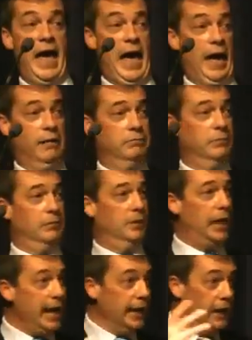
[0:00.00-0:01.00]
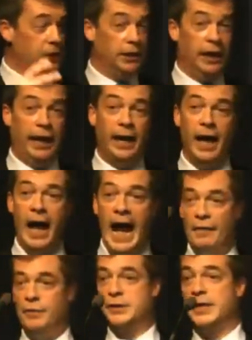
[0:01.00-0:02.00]
there in Italy
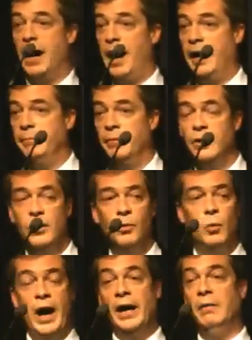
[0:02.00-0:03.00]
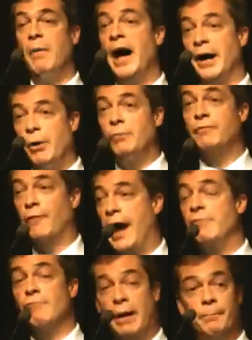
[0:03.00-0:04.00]
at the time? Well, my old
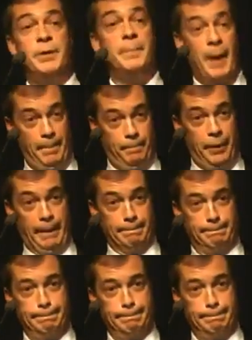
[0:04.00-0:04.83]
friend Rumpy Pumpy.